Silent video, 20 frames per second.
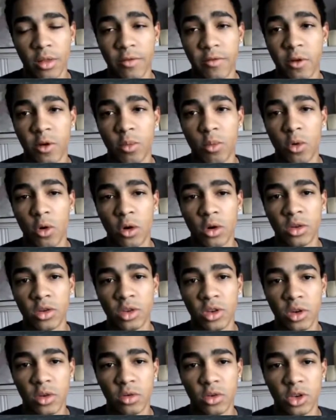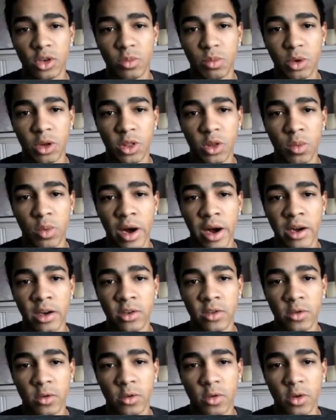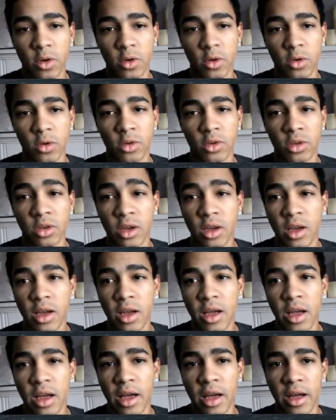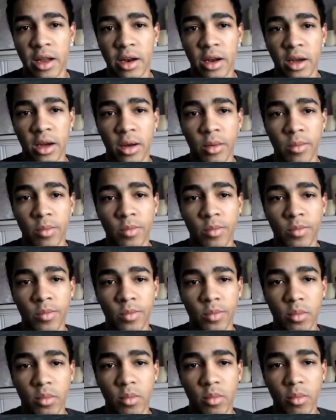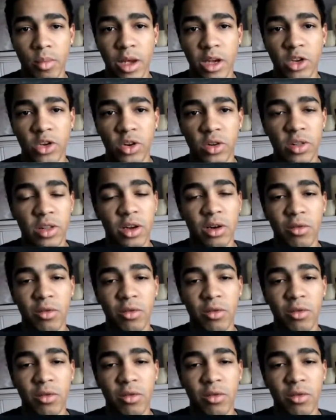the foam board. So just put the wires through the holes and make sure